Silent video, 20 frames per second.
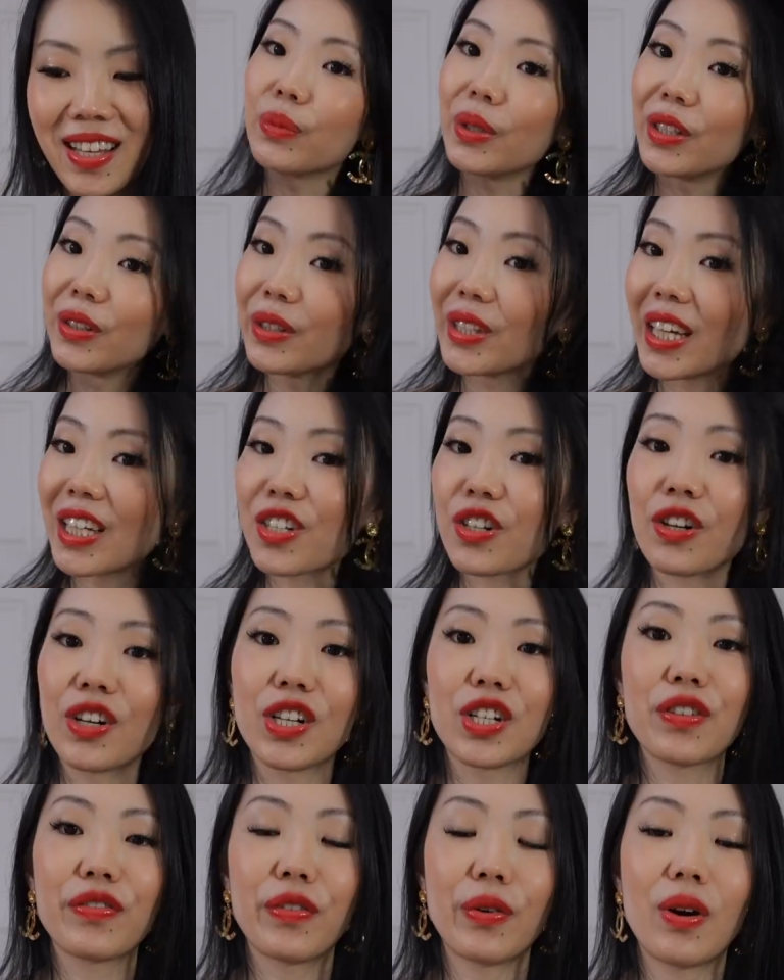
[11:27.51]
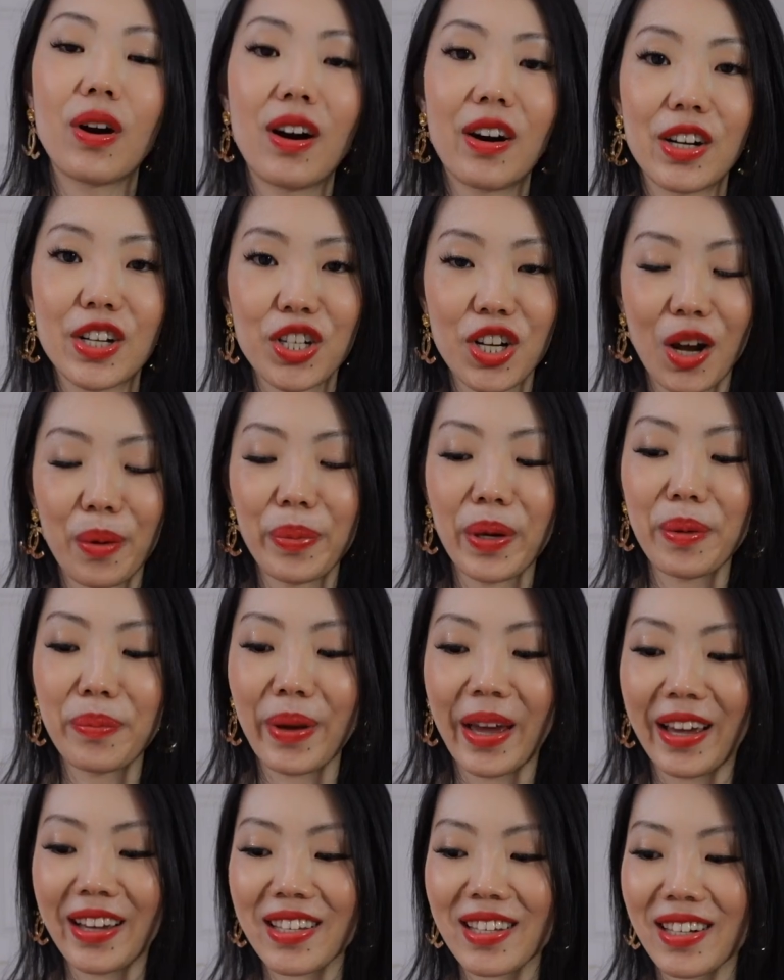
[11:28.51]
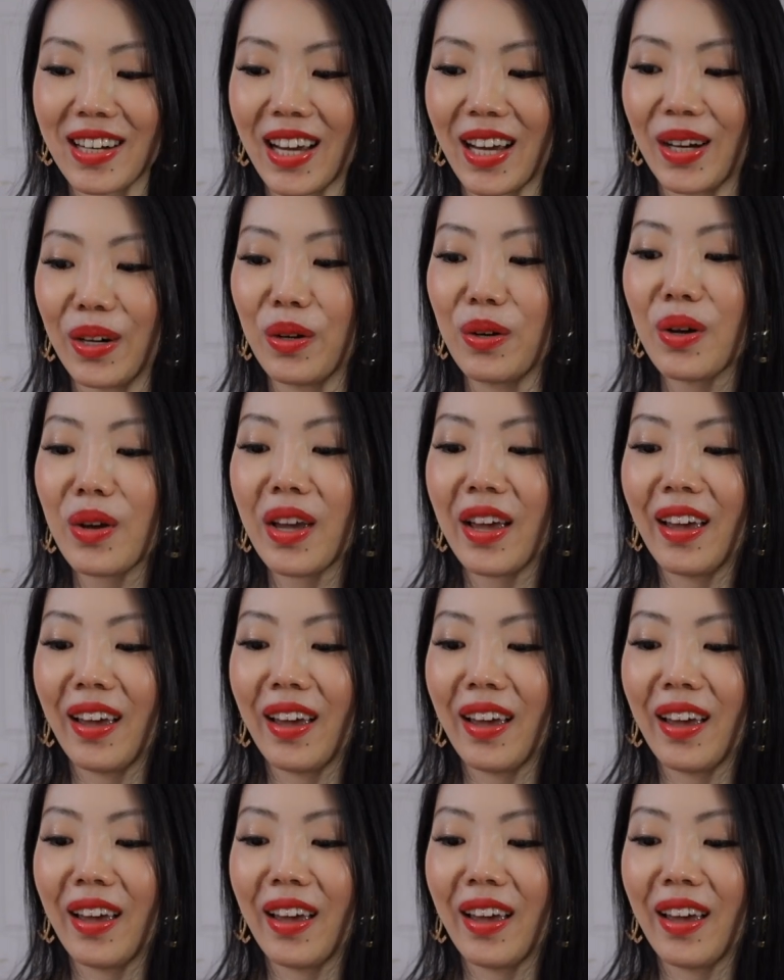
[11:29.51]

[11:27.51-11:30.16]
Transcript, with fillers: We do get charged for our shopping bags now,